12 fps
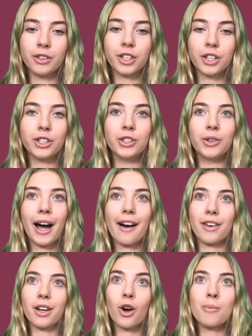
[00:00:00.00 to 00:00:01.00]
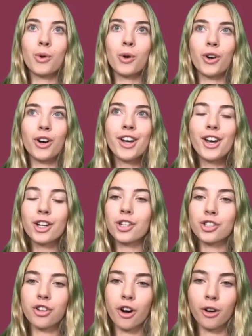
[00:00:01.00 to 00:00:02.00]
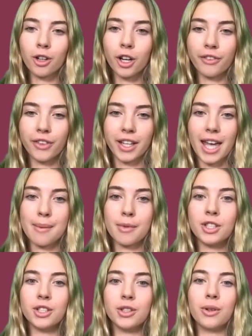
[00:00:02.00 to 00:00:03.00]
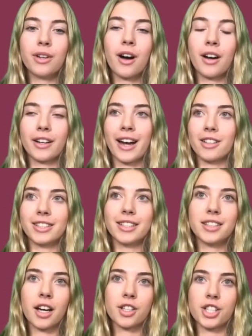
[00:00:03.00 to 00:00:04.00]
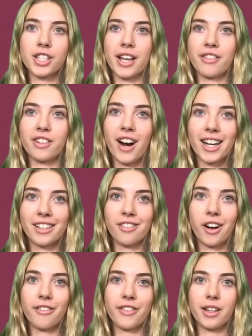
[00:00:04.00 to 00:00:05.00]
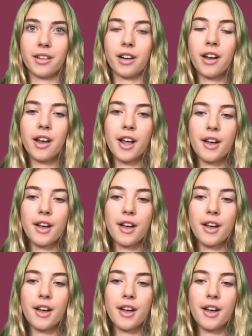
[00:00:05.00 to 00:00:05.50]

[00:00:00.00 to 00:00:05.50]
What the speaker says: so you have a lot more control over the game and you are guaranteed touches every rally, rather than